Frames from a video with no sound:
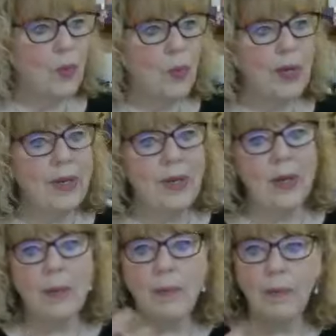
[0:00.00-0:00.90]
what
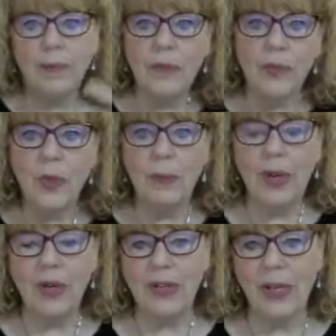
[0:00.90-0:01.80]
new
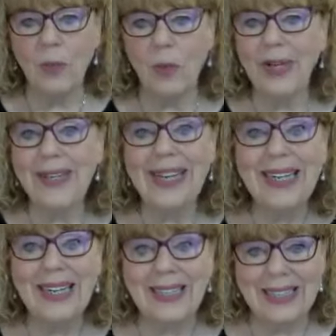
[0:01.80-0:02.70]
paradigm, what
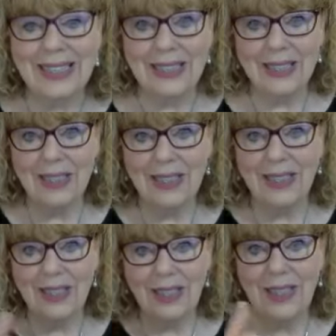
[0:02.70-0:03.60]
nugget,
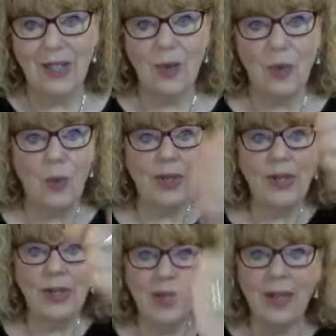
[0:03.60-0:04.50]
what,